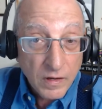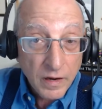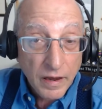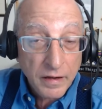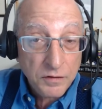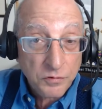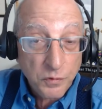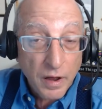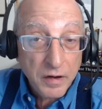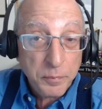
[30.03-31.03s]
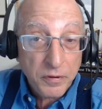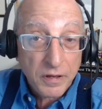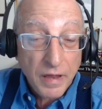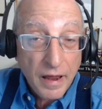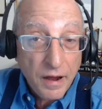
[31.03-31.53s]
and try to
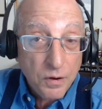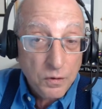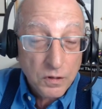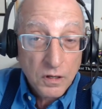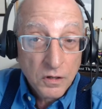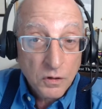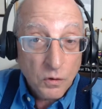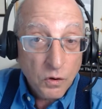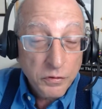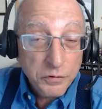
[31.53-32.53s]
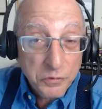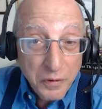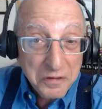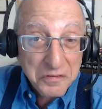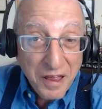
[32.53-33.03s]
pick out all the
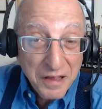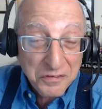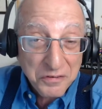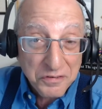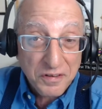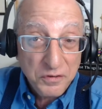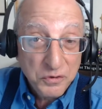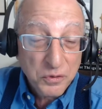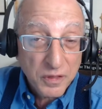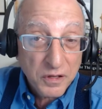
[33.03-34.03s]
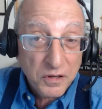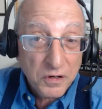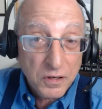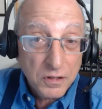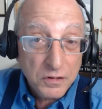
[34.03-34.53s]
transactions that you think
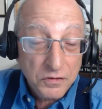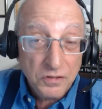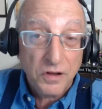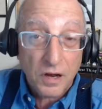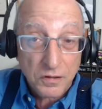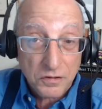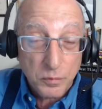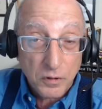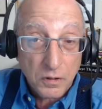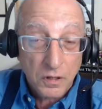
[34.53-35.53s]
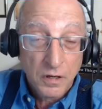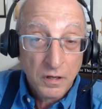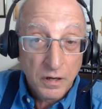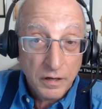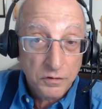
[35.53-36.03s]
are deductible
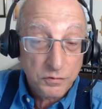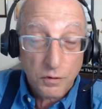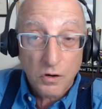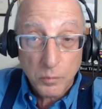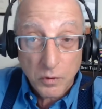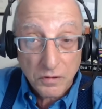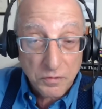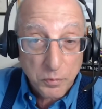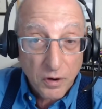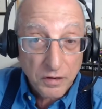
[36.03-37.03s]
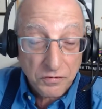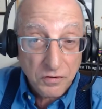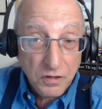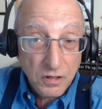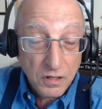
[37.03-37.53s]
and throw them on a
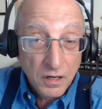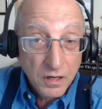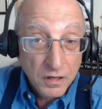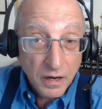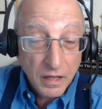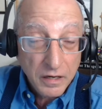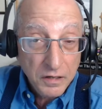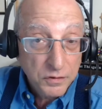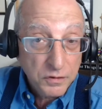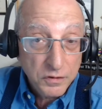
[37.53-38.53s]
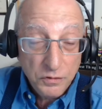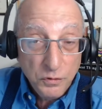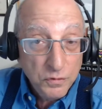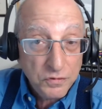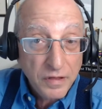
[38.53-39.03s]
spreadsheet and either
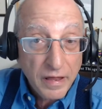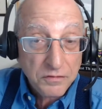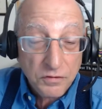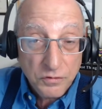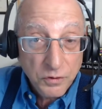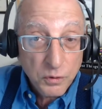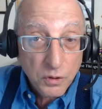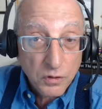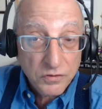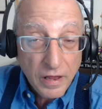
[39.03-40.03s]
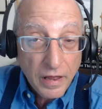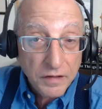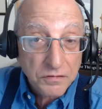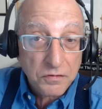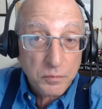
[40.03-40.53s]
use that to do your own
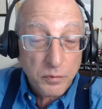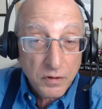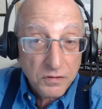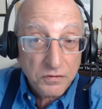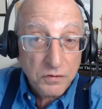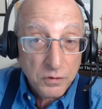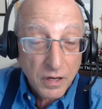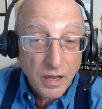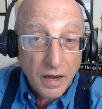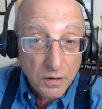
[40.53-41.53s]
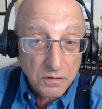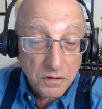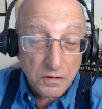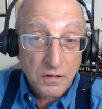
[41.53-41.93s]
taxes or bring it to your accountant.